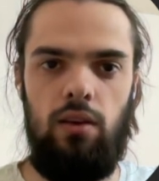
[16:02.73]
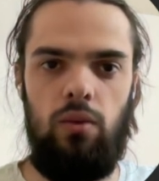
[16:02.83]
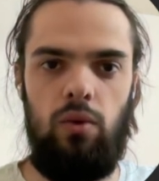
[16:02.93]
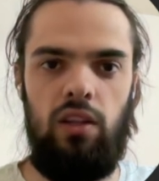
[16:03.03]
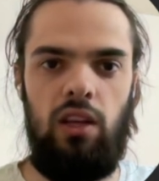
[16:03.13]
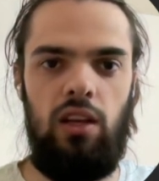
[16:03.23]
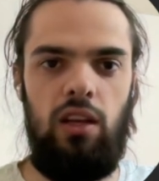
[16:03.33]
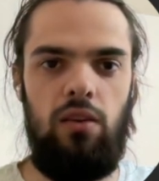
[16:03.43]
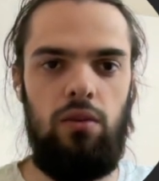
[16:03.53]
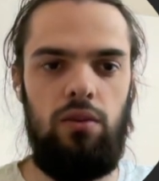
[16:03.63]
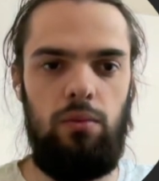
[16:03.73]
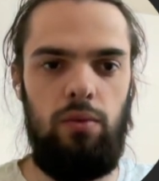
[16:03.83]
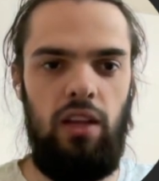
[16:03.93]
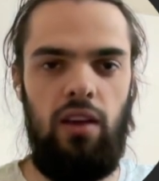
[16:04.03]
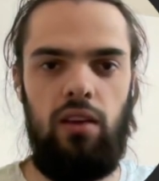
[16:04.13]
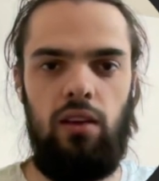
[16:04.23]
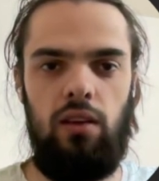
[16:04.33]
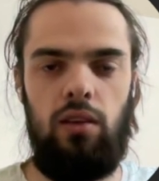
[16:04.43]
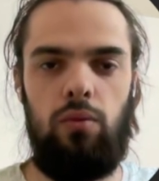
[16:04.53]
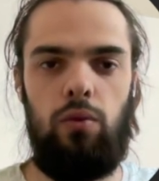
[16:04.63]
when I click on the black,
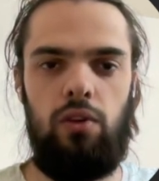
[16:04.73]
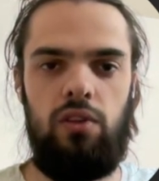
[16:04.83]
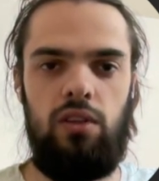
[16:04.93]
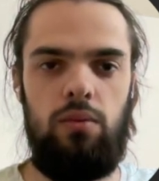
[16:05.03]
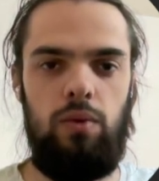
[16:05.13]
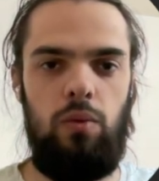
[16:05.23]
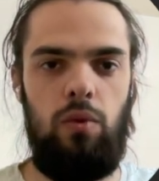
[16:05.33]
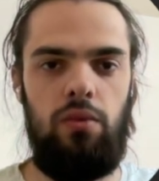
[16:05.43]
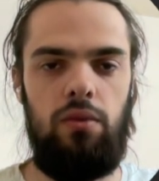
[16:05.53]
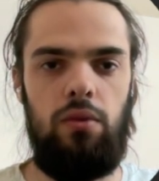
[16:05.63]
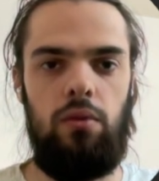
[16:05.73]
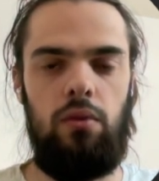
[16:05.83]
it works as we want to.